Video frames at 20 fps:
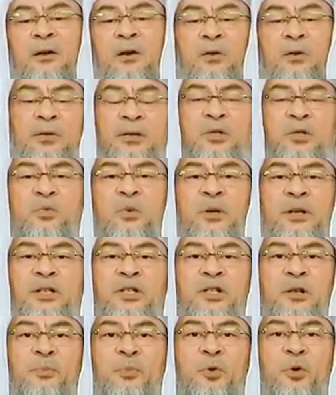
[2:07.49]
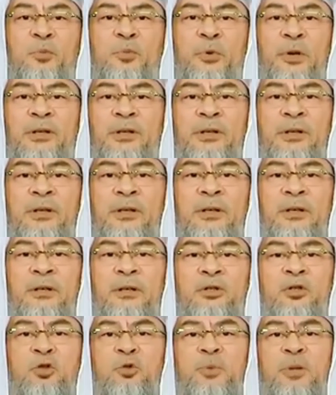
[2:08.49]
oh, this one is appropriate
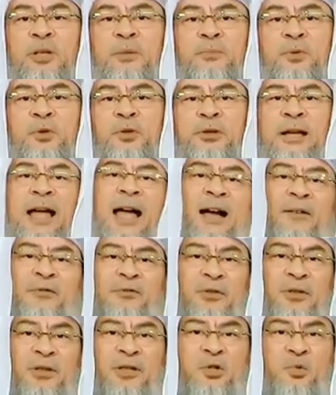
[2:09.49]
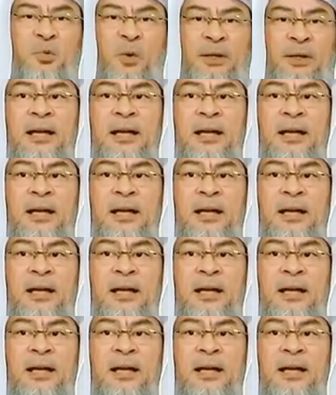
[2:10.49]
to be put after this one.